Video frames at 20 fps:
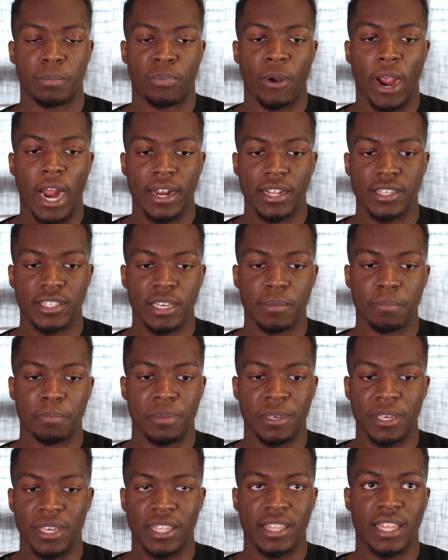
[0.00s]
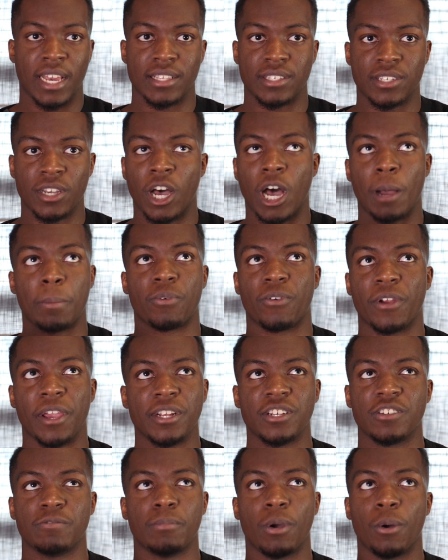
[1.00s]
practicing being in that top
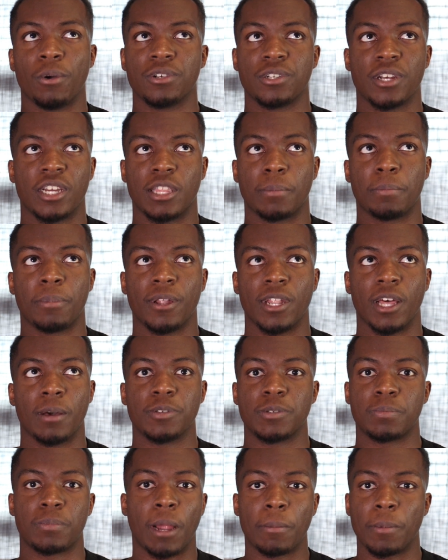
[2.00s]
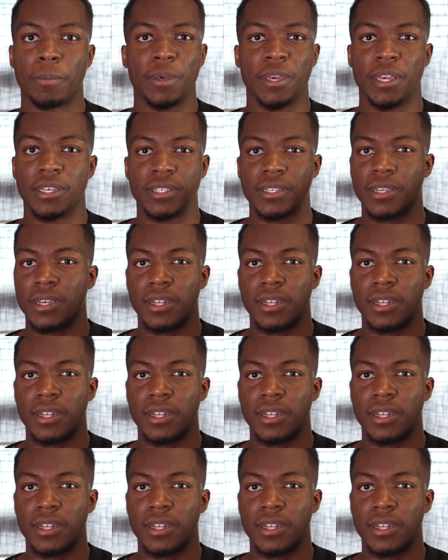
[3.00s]
range of motion at the pull-ups probably isn't